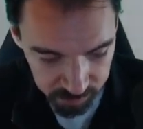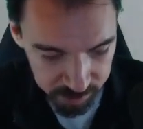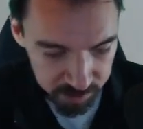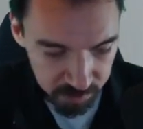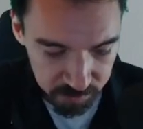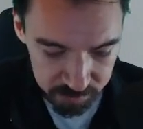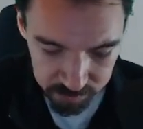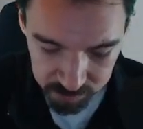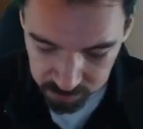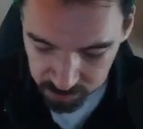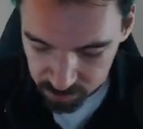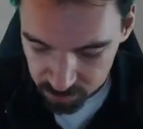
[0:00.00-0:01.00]
So
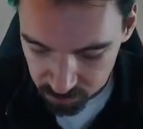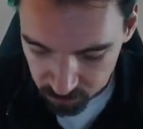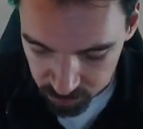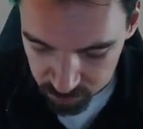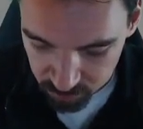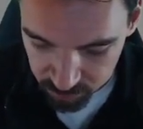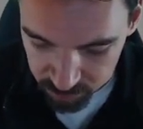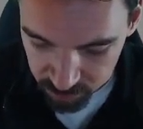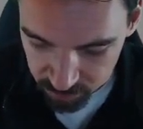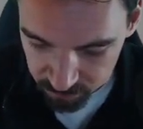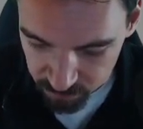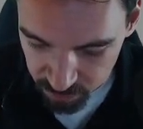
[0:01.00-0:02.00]
what's going on
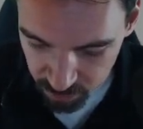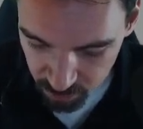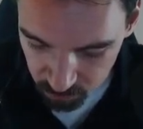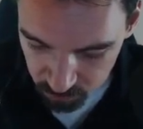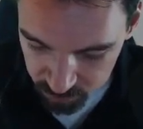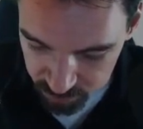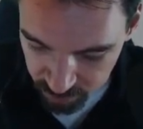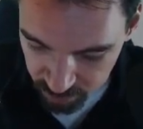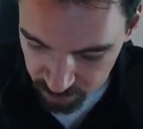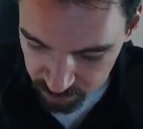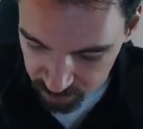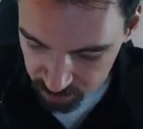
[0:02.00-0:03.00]
here? We're
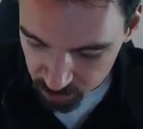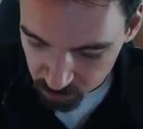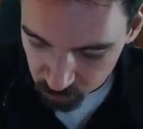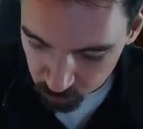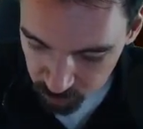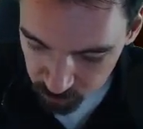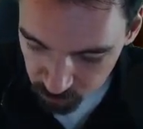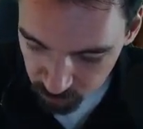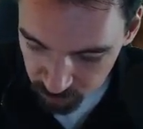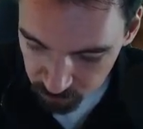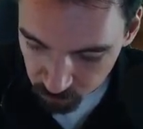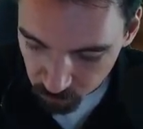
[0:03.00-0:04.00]
saying we
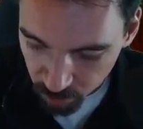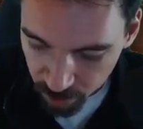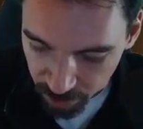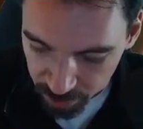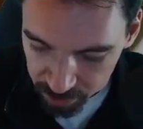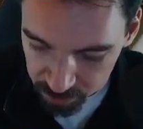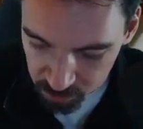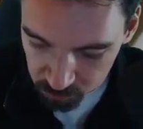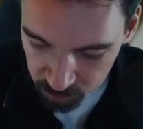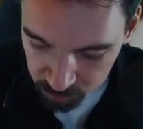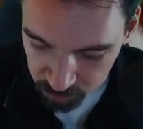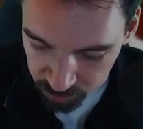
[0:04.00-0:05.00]
want y to
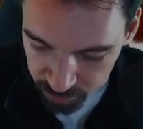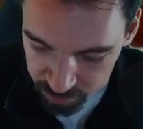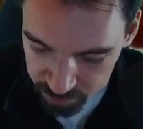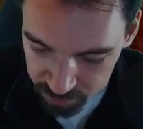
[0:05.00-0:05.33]
replace